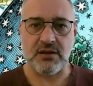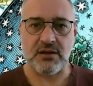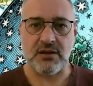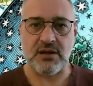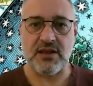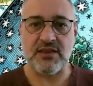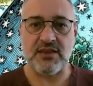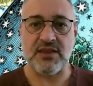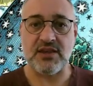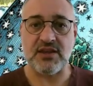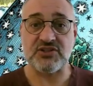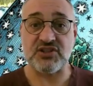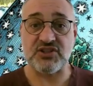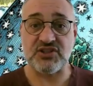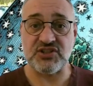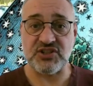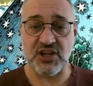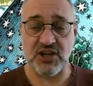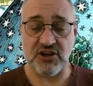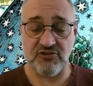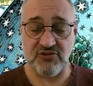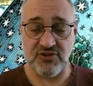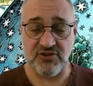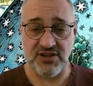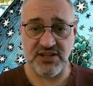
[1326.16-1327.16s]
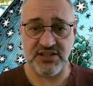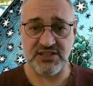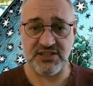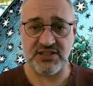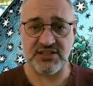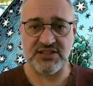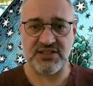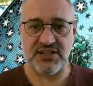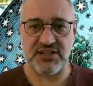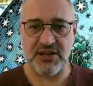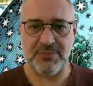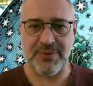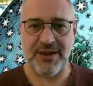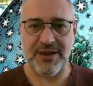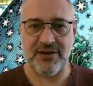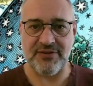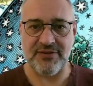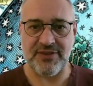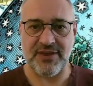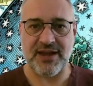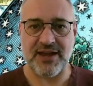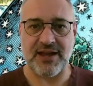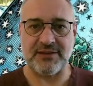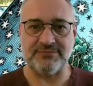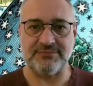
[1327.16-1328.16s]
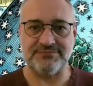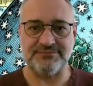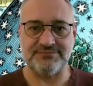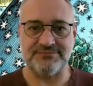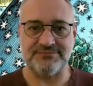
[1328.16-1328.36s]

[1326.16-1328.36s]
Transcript: And there's a synchronicity about that.